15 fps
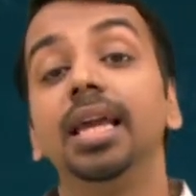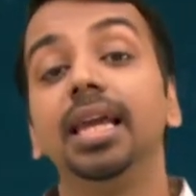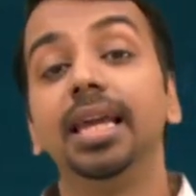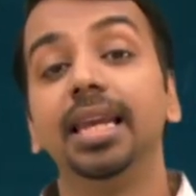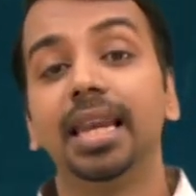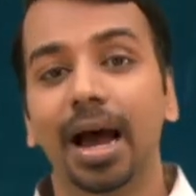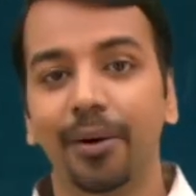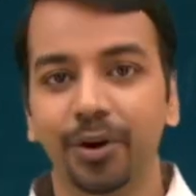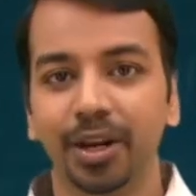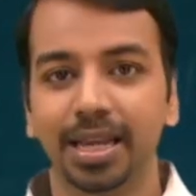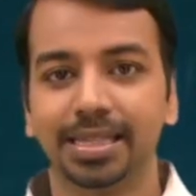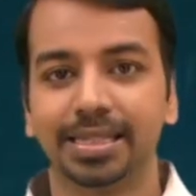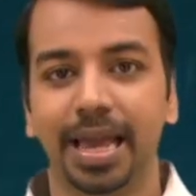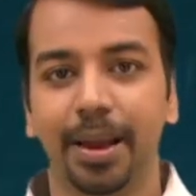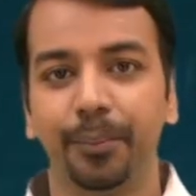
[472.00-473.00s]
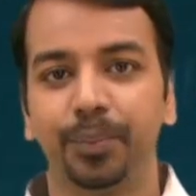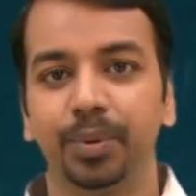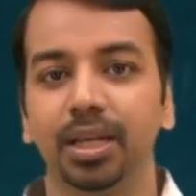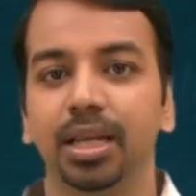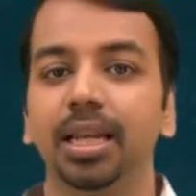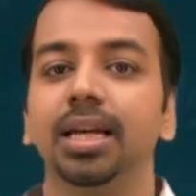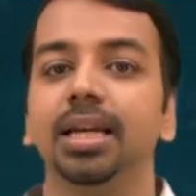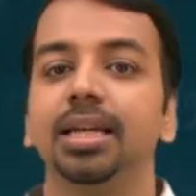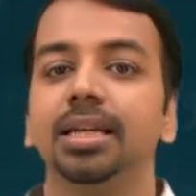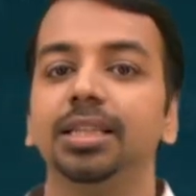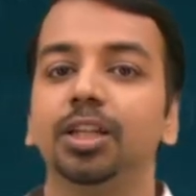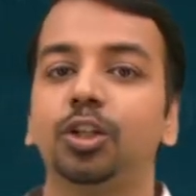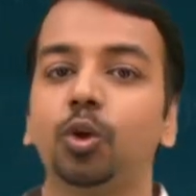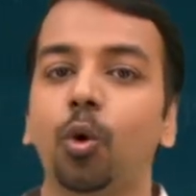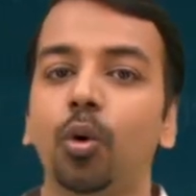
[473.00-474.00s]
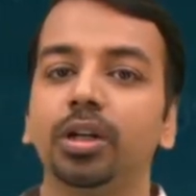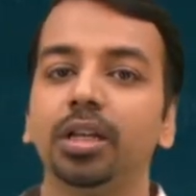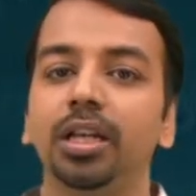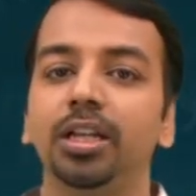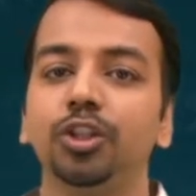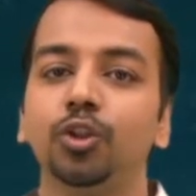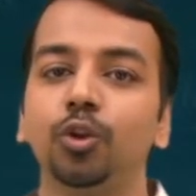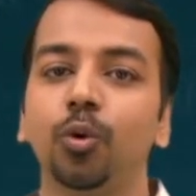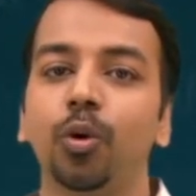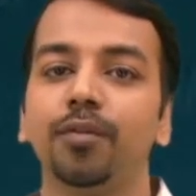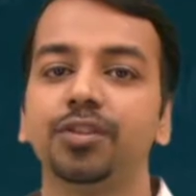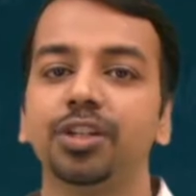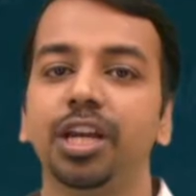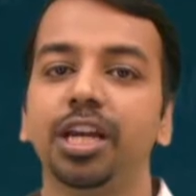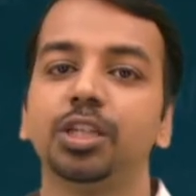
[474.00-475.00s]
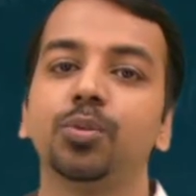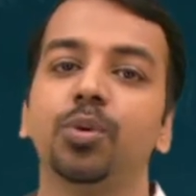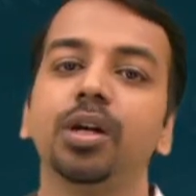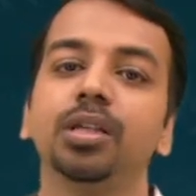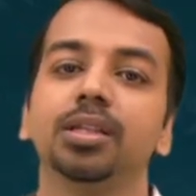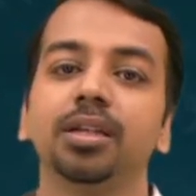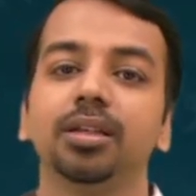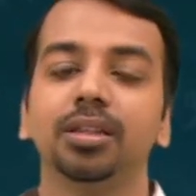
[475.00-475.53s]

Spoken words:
In our example, the total issue of shares was